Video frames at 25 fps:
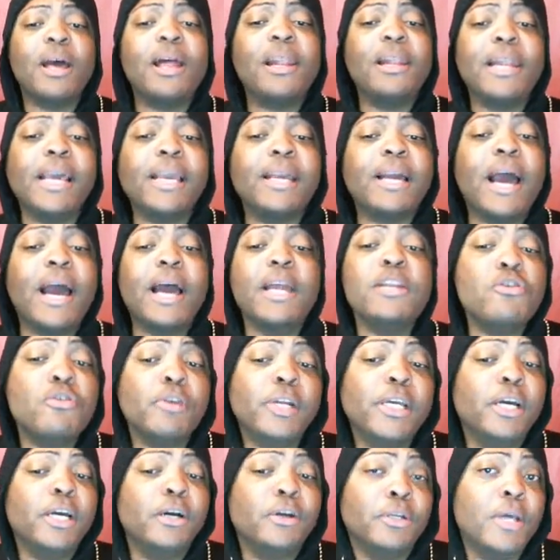Like, I
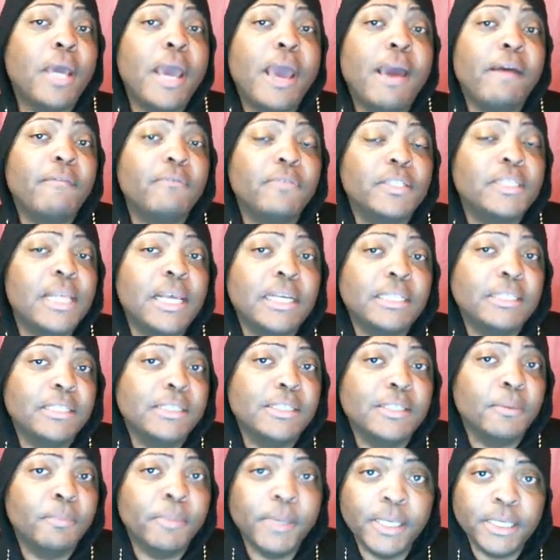know they're going to have
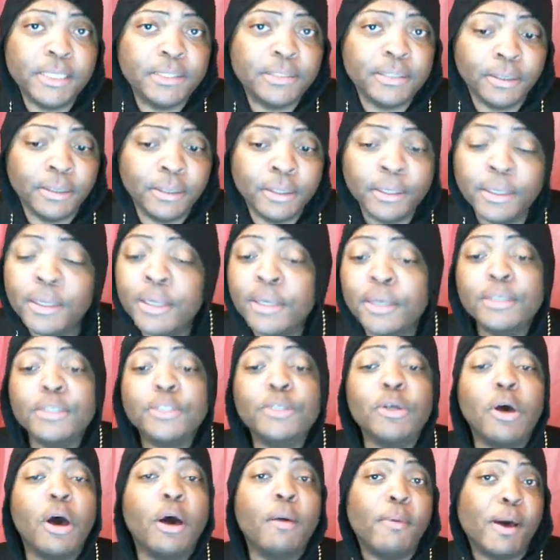slices of pizza.
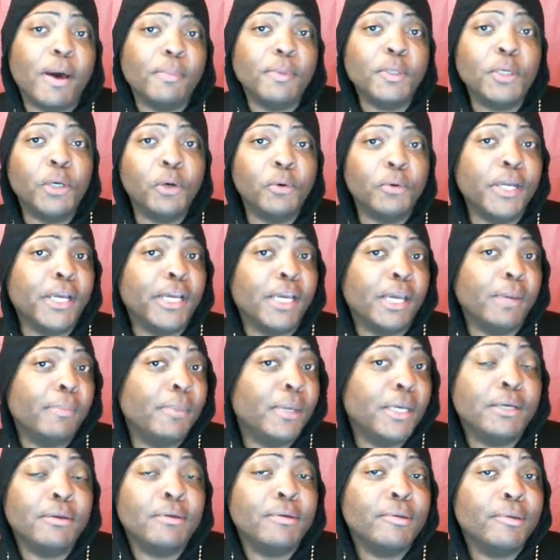So I'll probably go in there and give
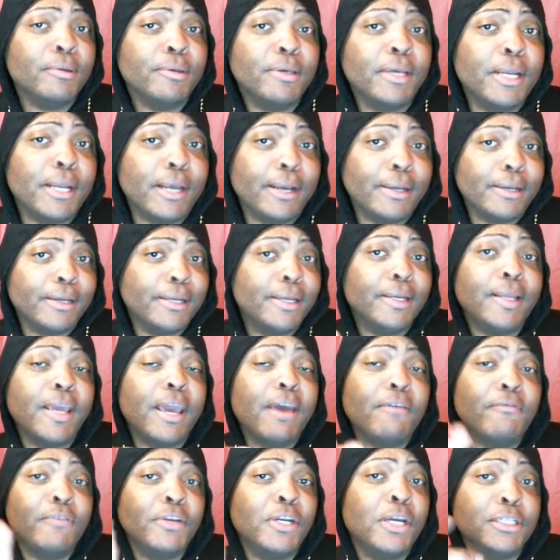me... Can
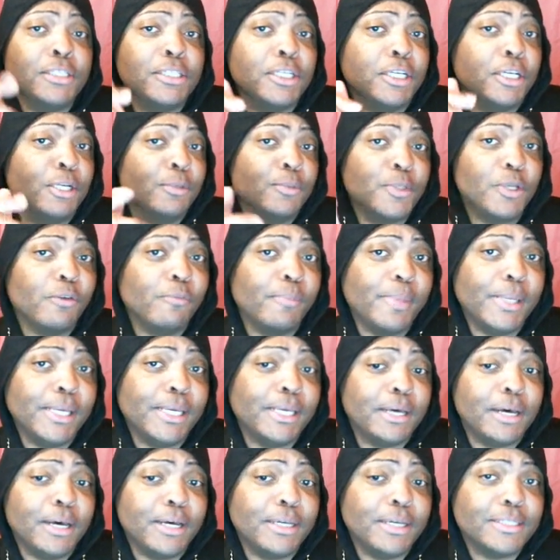Kevin Hunter come serve me
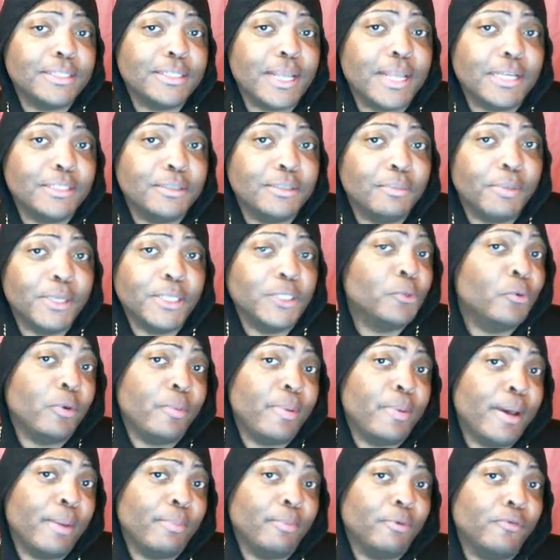a slice of pizza
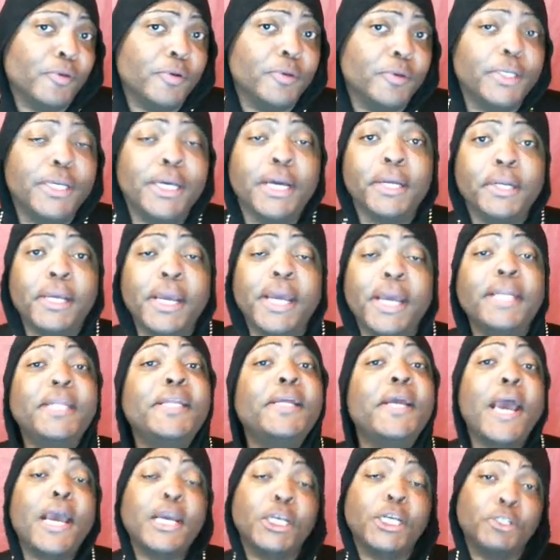with pepperoni, honey? I
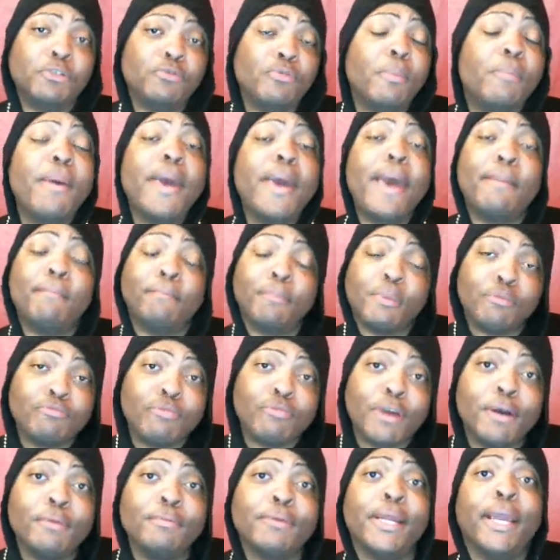need extra
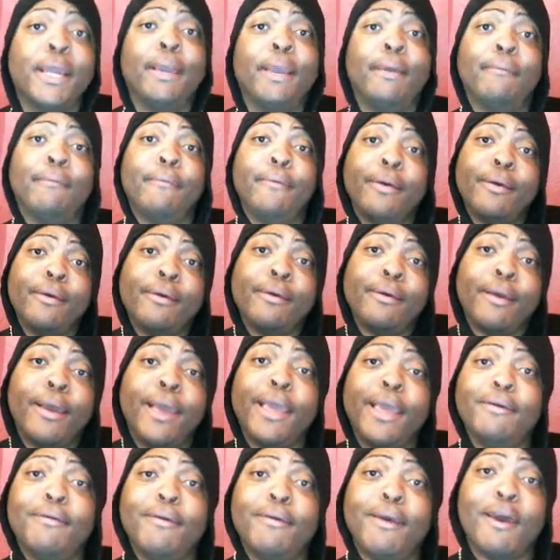pepperoni.
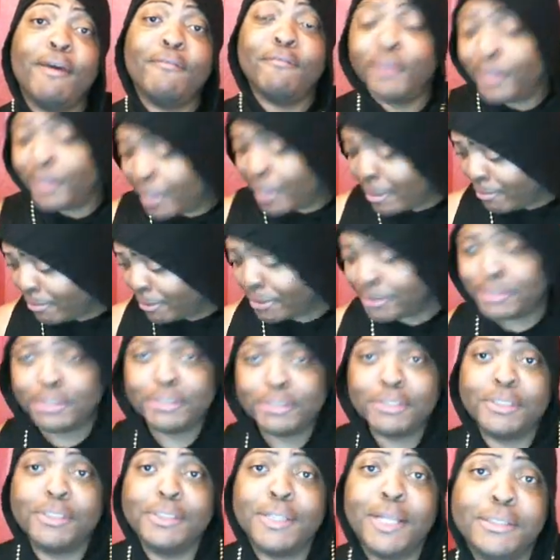Hey, Kevin, how much
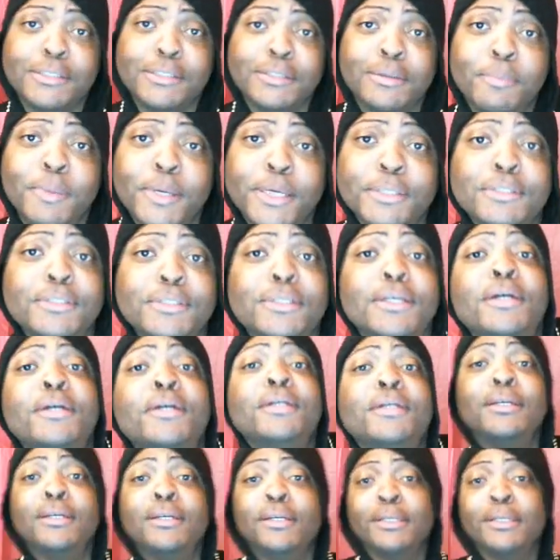is a slice of pizza?